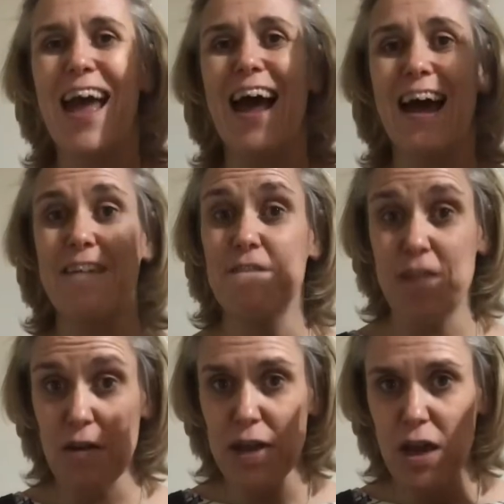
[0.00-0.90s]
And
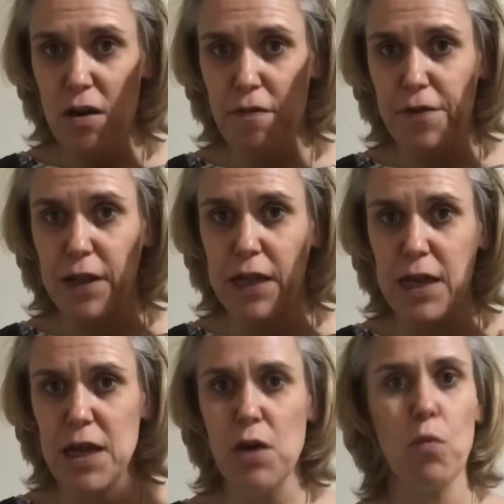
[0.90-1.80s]
very
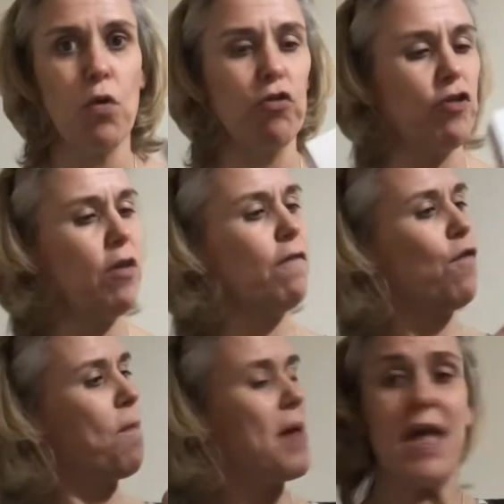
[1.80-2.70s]
carefully, watch out
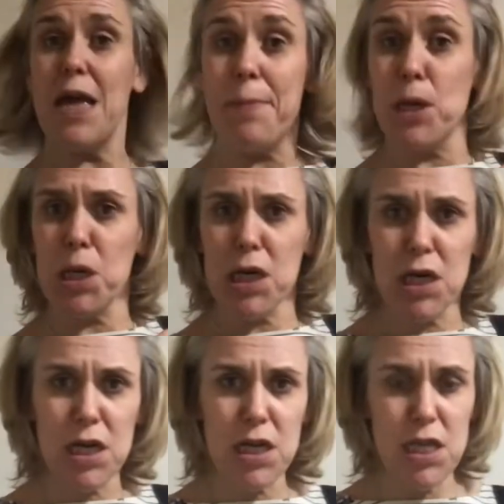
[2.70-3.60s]
for paper
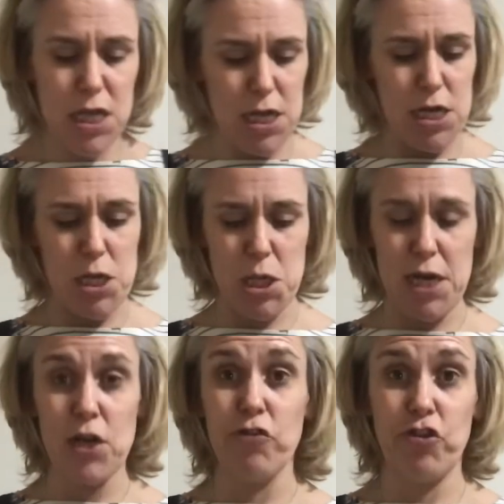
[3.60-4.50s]
cuts and try
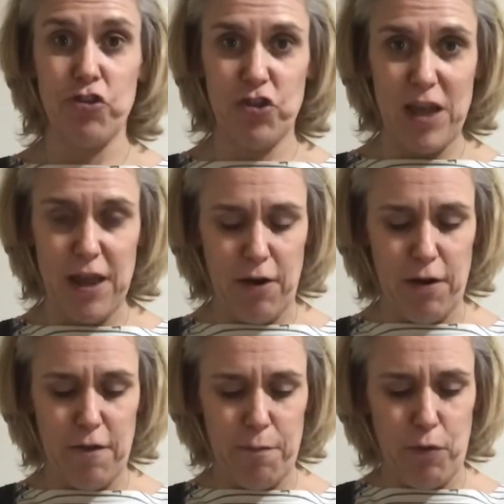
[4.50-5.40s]
not to tear
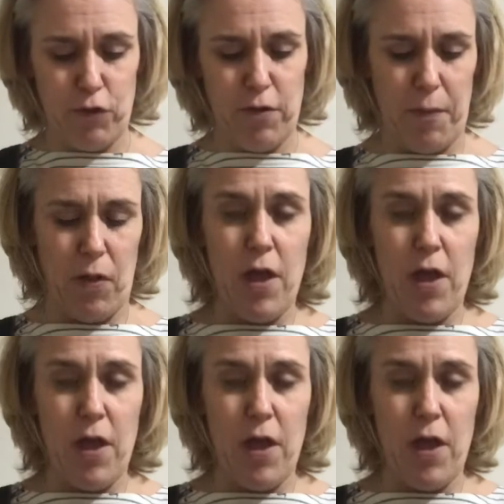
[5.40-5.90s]
if possible.